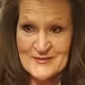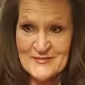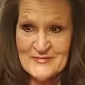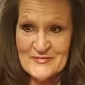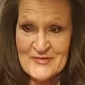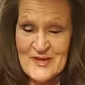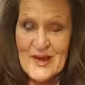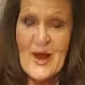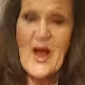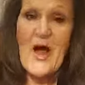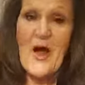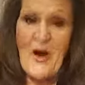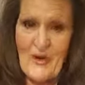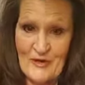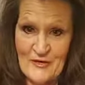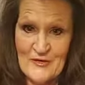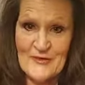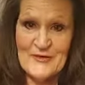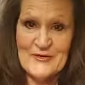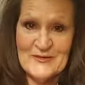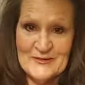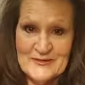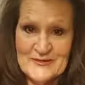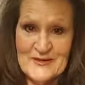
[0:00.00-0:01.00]
They are
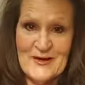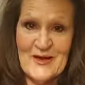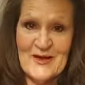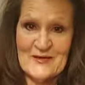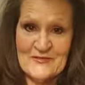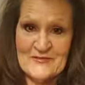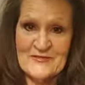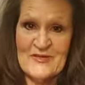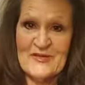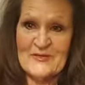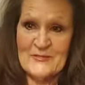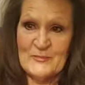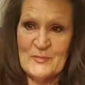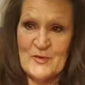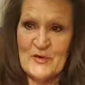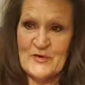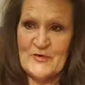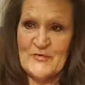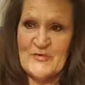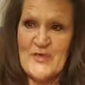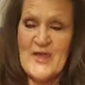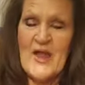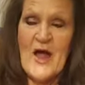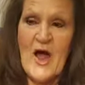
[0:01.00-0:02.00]
on Facebook.
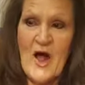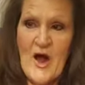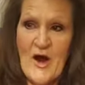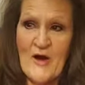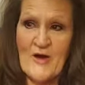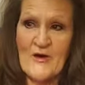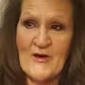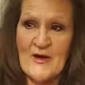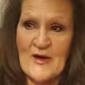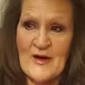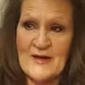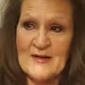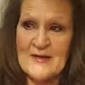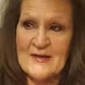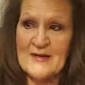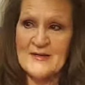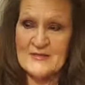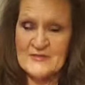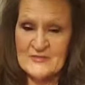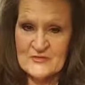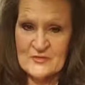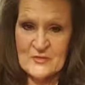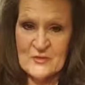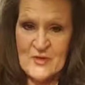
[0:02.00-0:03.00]
They are on
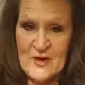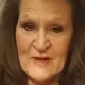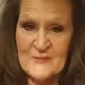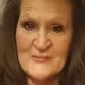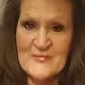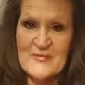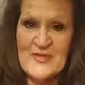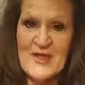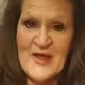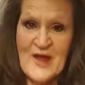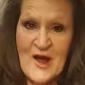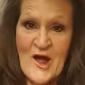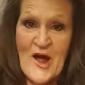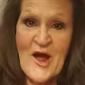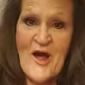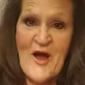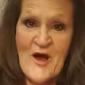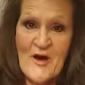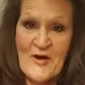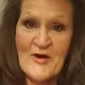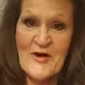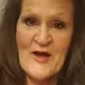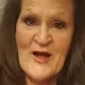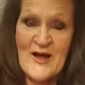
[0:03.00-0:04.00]
Instagram. They
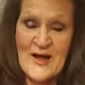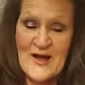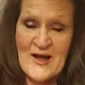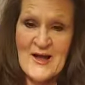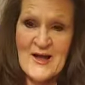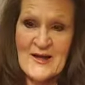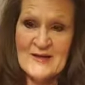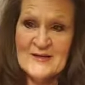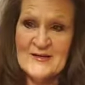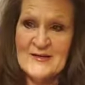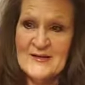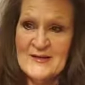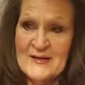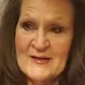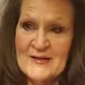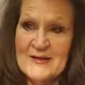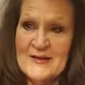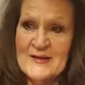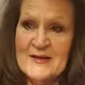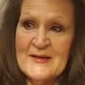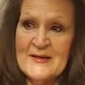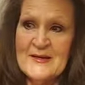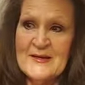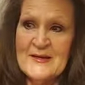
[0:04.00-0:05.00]
are on
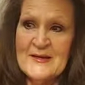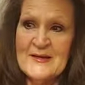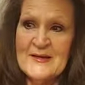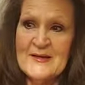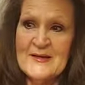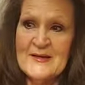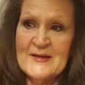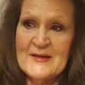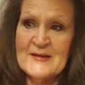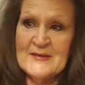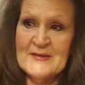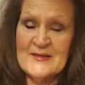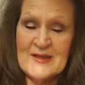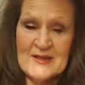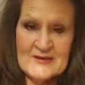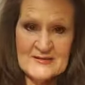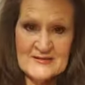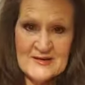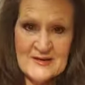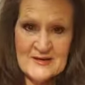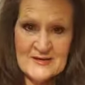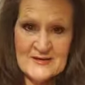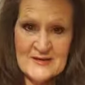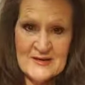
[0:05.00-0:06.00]

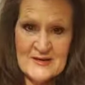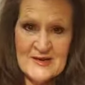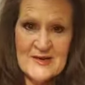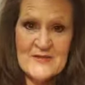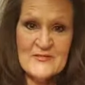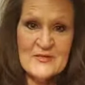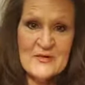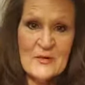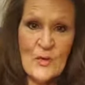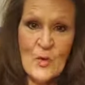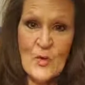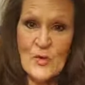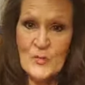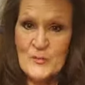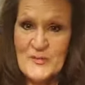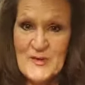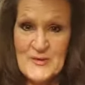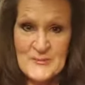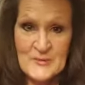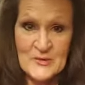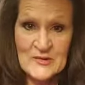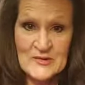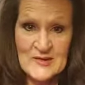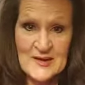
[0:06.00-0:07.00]
LinkedIn. Even old
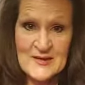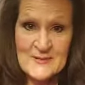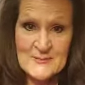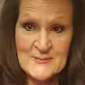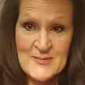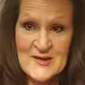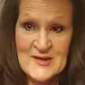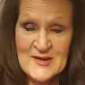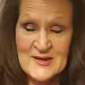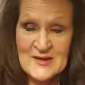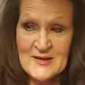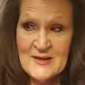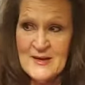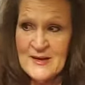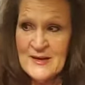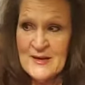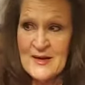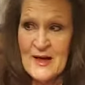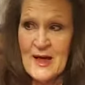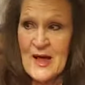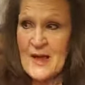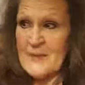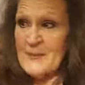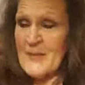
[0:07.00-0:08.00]
people like me
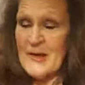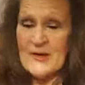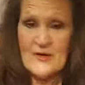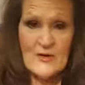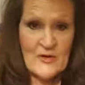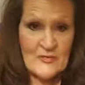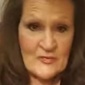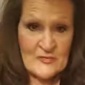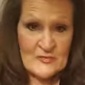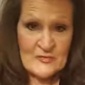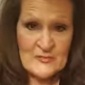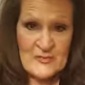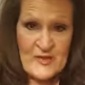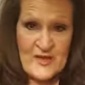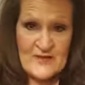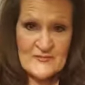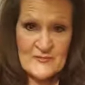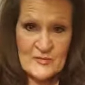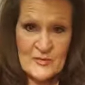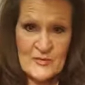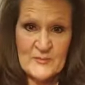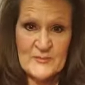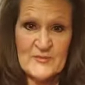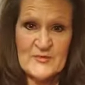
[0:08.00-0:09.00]
I'm on all those
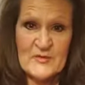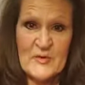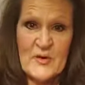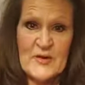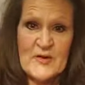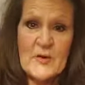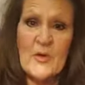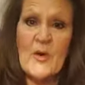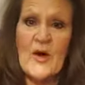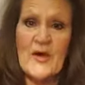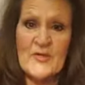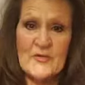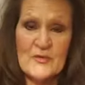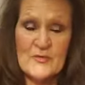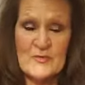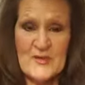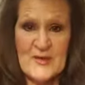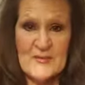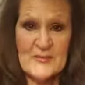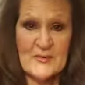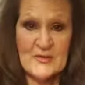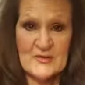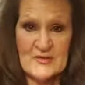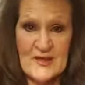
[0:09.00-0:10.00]
platforms, so I know other
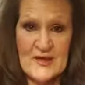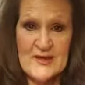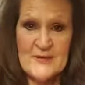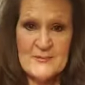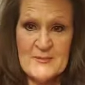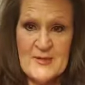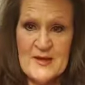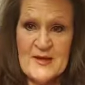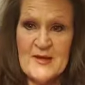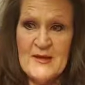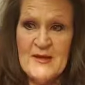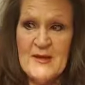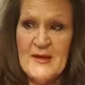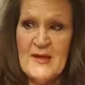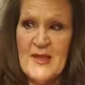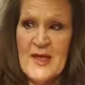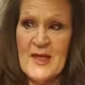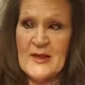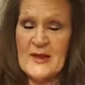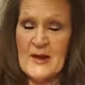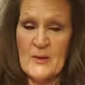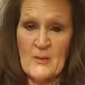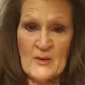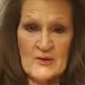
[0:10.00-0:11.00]
people like me,
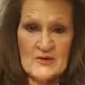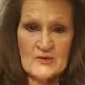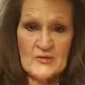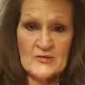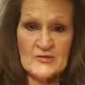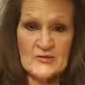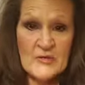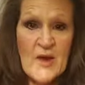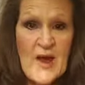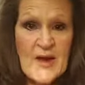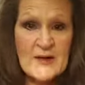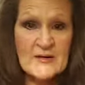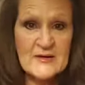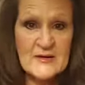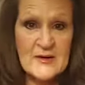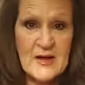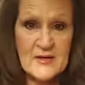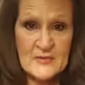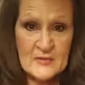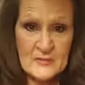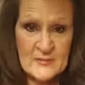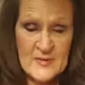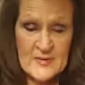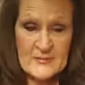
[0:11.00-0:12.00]
and I want to attract
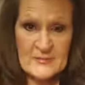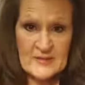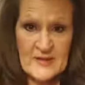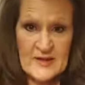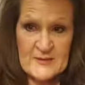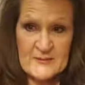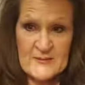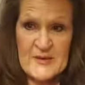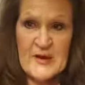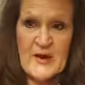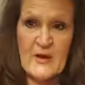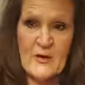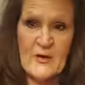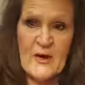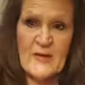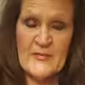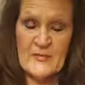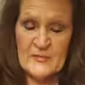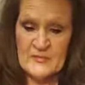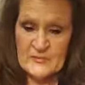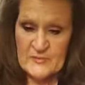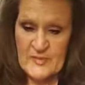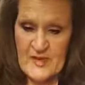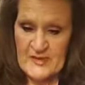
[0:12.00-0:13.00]
other people like me are on
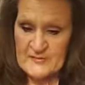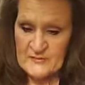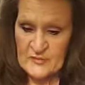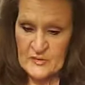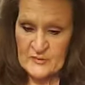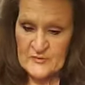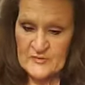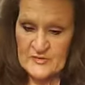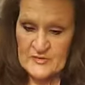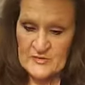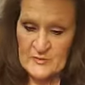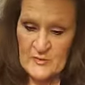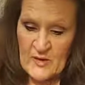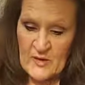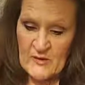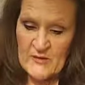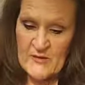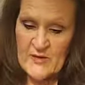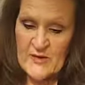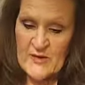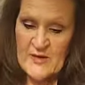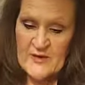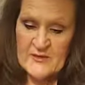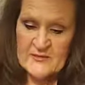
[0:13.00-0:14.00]
those platforms as well.
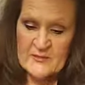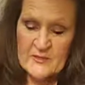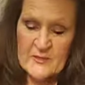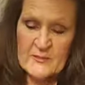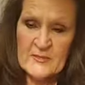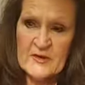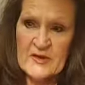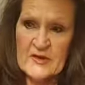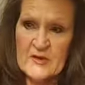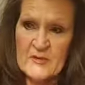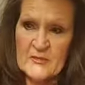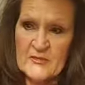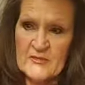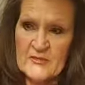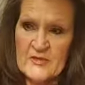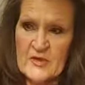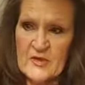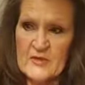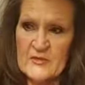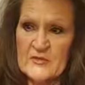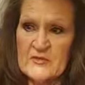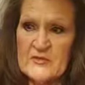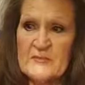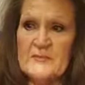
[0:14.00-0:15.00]
So I'm going to use
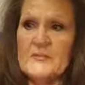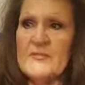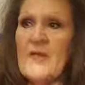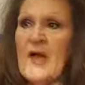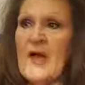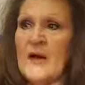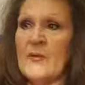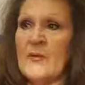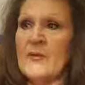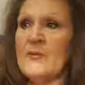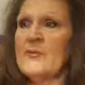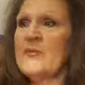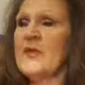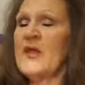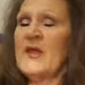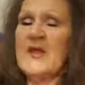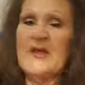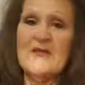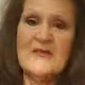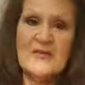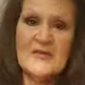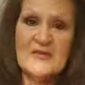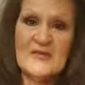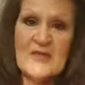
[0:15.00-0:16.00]
those. Now,
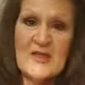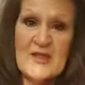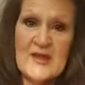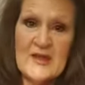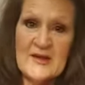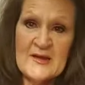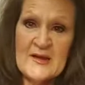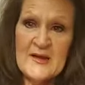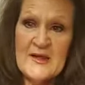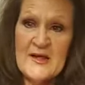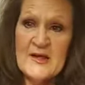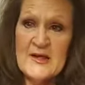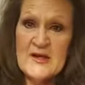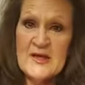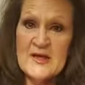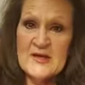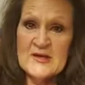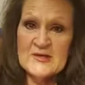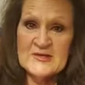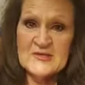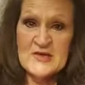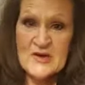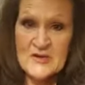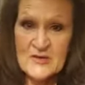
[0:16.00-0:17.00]
if you're saying,
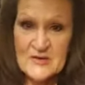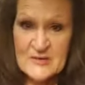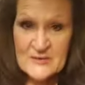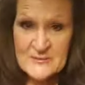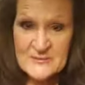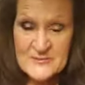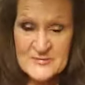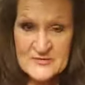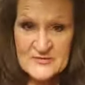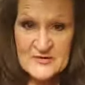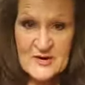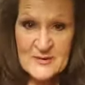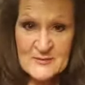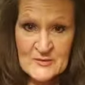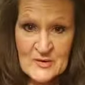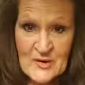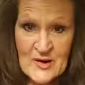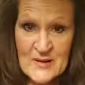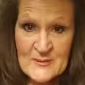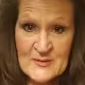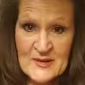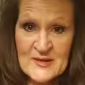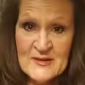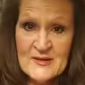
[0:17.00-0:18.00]
Sharon, Pajama
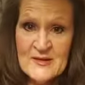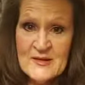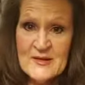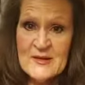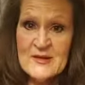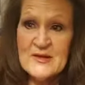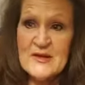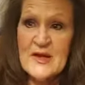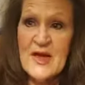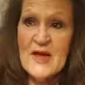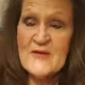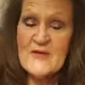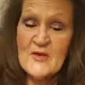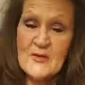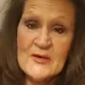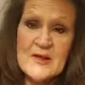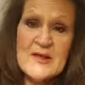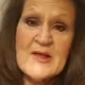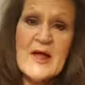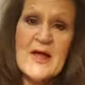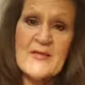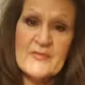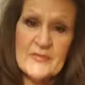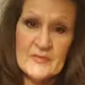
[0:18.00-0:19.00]
Grandma, I've already
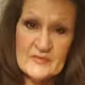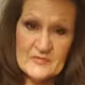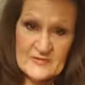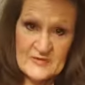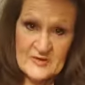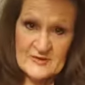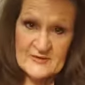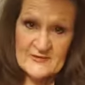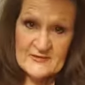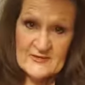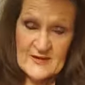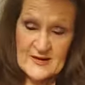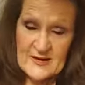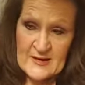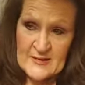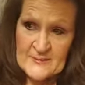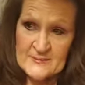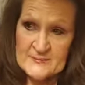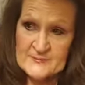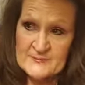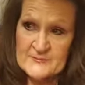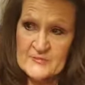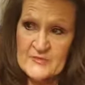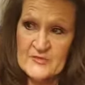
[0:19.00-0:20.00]
got those things set
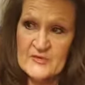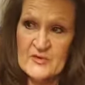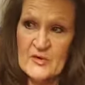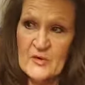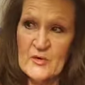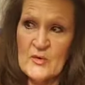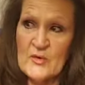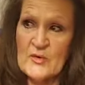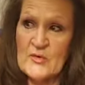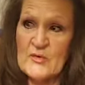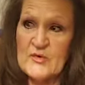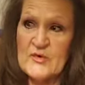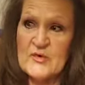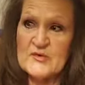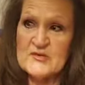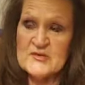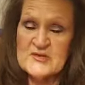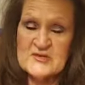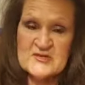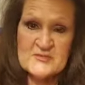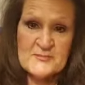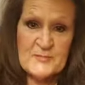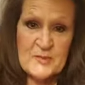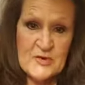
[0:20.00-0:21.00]
up. So you're
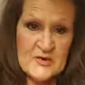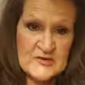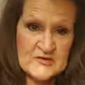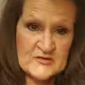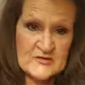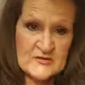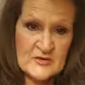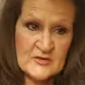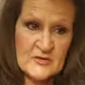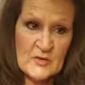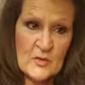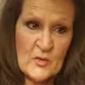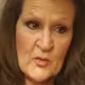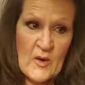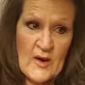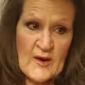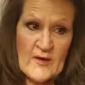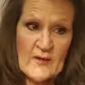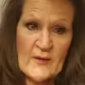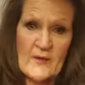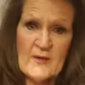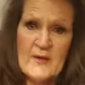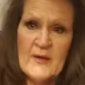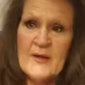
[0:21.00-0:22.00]
just preaching to the
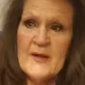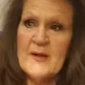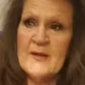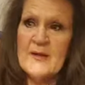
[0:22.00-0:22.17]
choir.